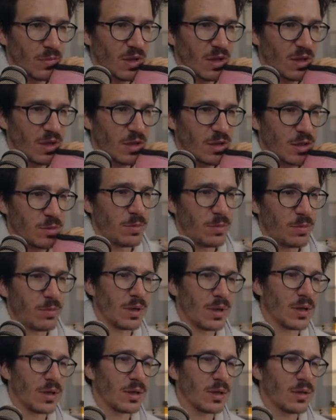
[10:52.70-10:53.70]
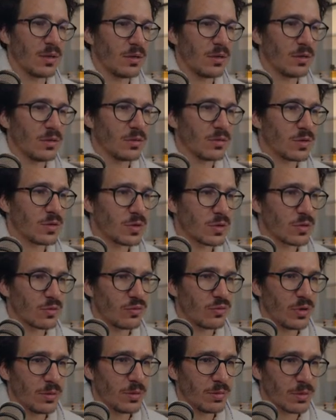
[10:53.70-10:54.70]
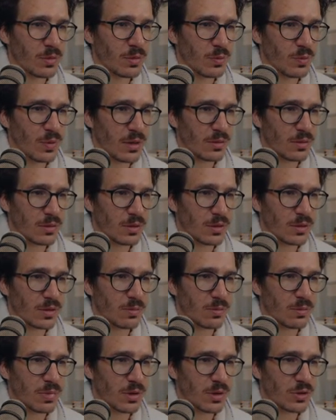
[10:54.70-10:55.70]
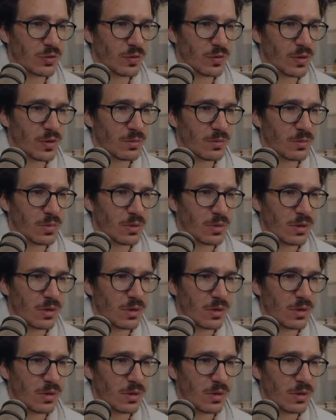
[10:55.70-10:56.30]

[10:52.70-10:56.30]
Gatsby plugin load script. Wow, there's a bunch of them.